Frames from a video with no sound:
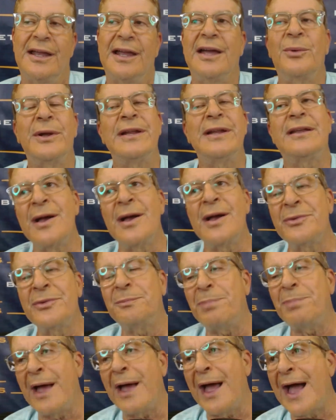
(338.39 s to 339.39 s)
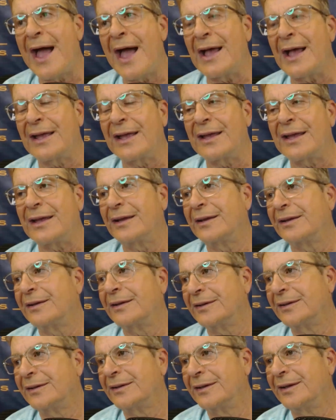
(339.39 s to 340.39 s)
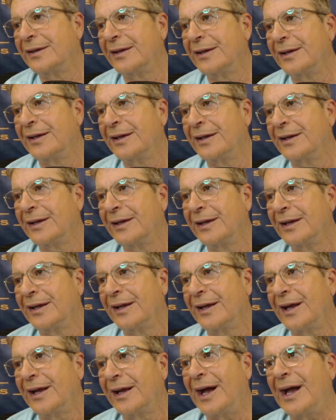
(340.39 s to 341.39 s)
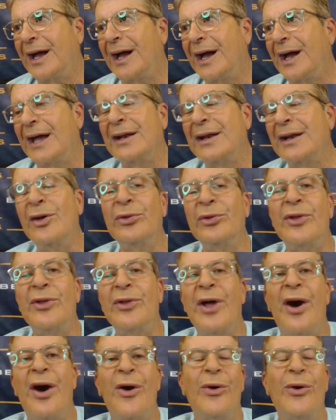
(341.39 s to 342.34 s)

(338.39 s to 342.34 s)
And when he comes back, I don't know